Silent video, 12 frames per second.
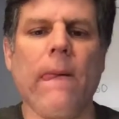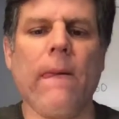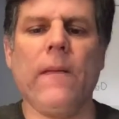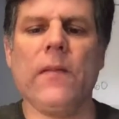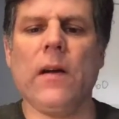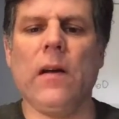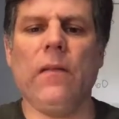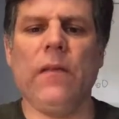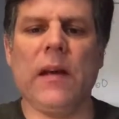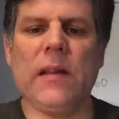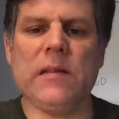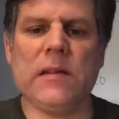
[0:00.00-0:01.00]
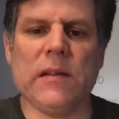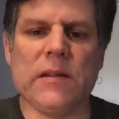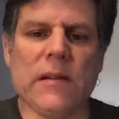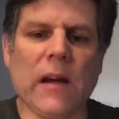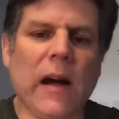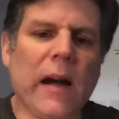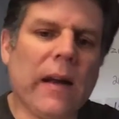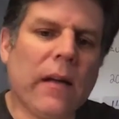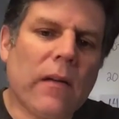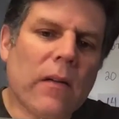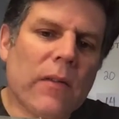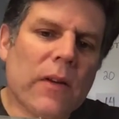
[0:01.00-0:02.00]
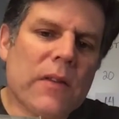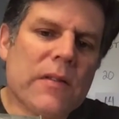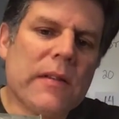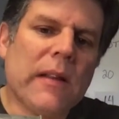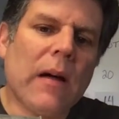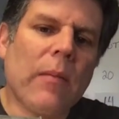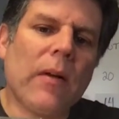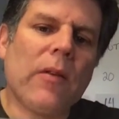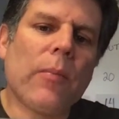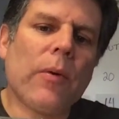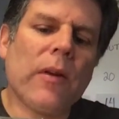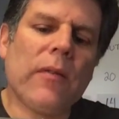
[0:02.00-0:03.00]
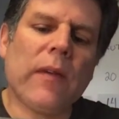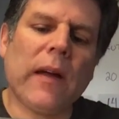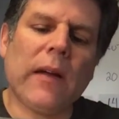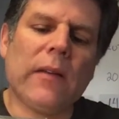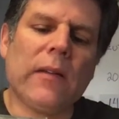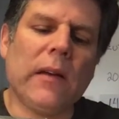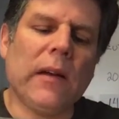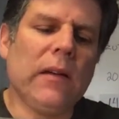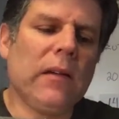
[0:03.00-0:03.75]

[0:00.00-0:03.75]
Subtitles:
It's got a fancy design. I don't know if you can see that, but it's pretty fancy.